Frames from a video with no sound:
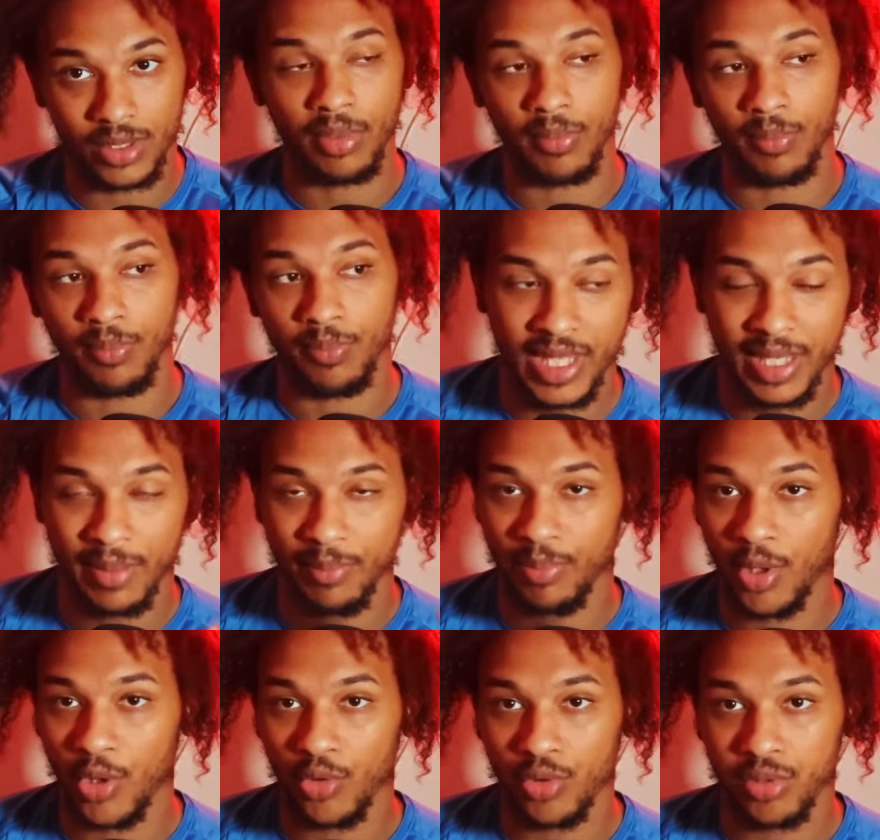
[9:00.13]
But they
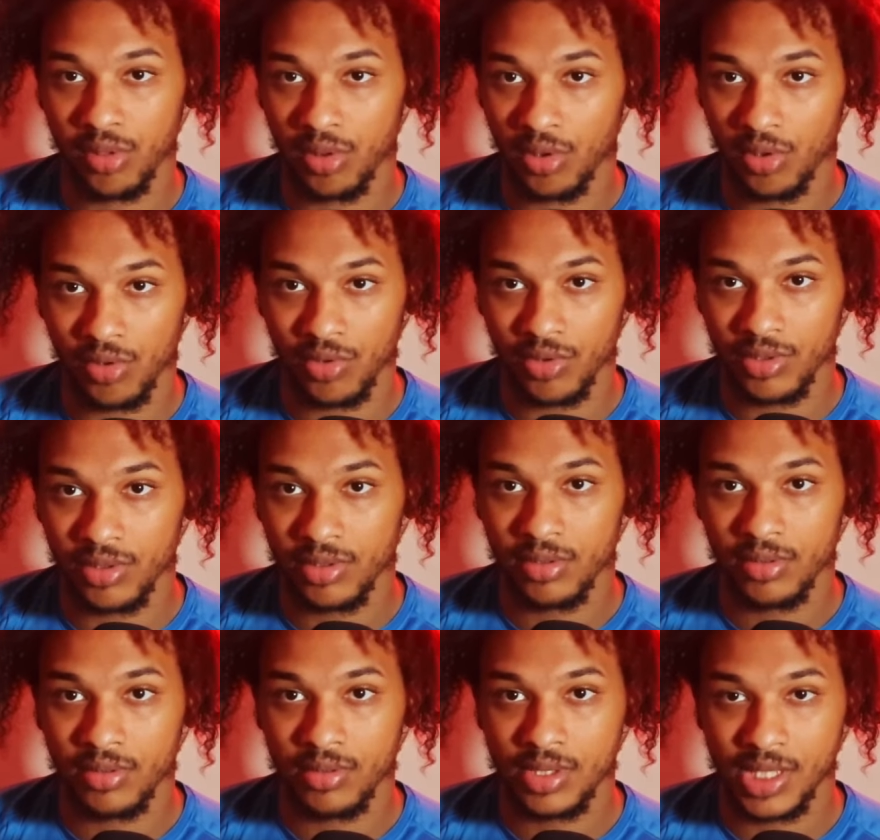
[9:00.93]
both
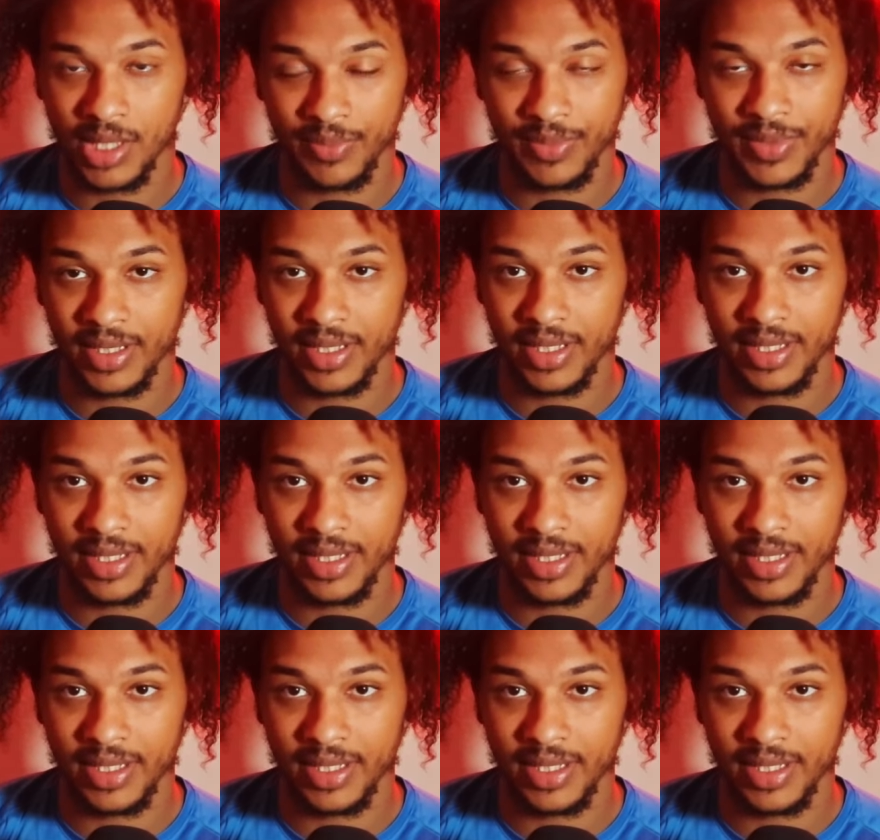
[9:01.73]
learned something